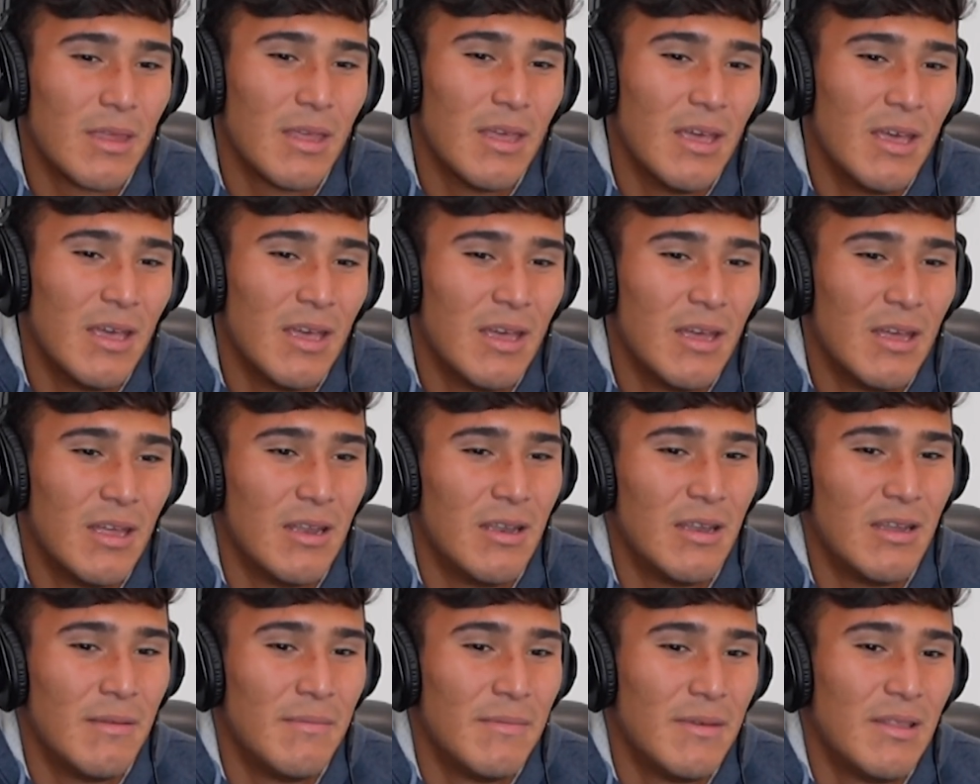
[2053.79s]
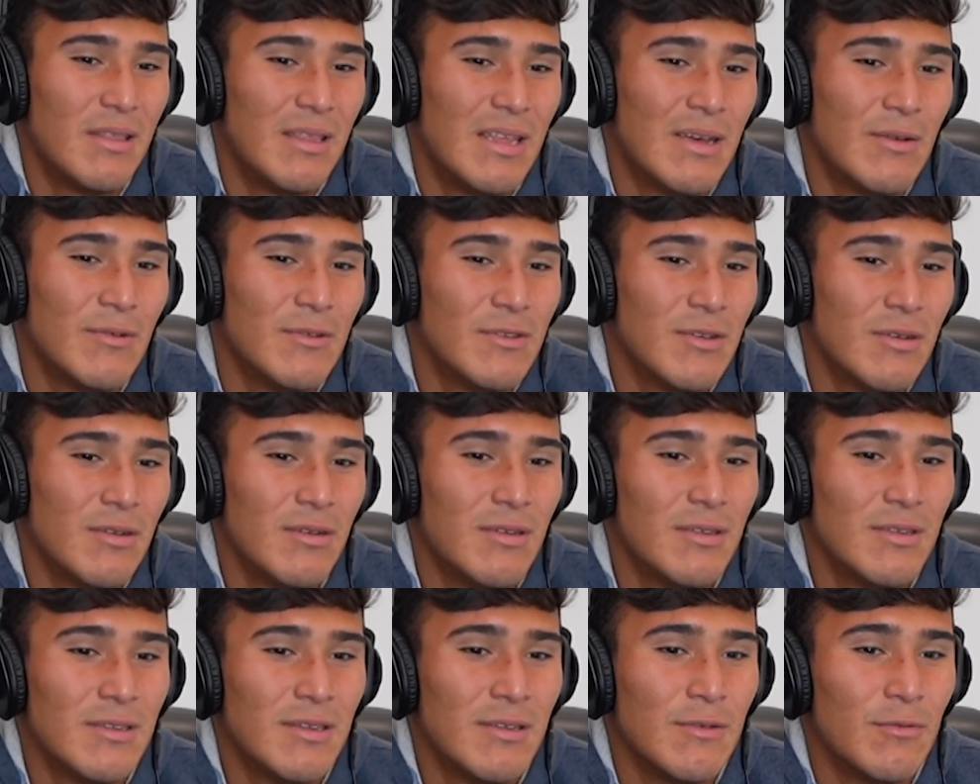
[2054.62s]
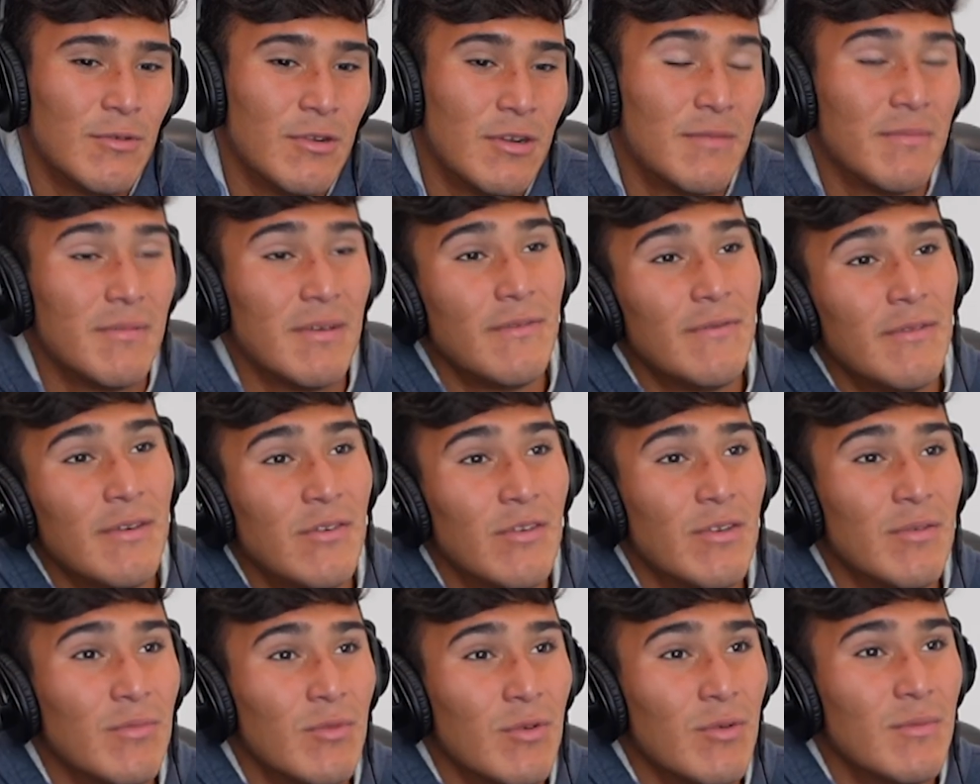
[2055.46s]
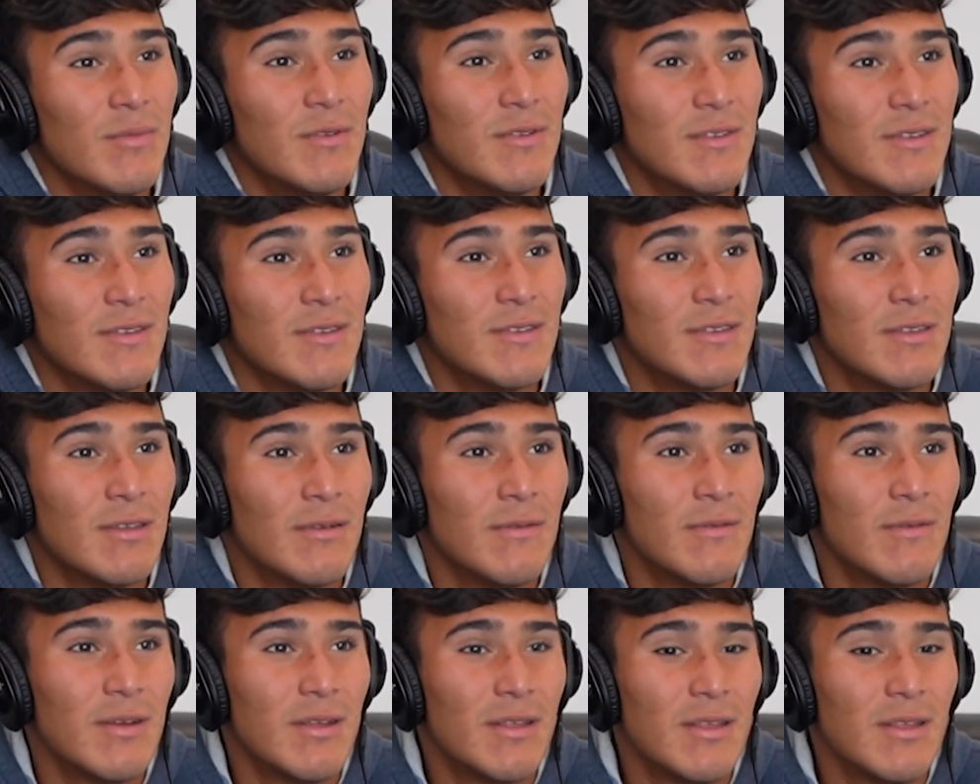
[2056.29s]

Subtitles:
And, I mean, that was honestly one of my favorite moments and stuff like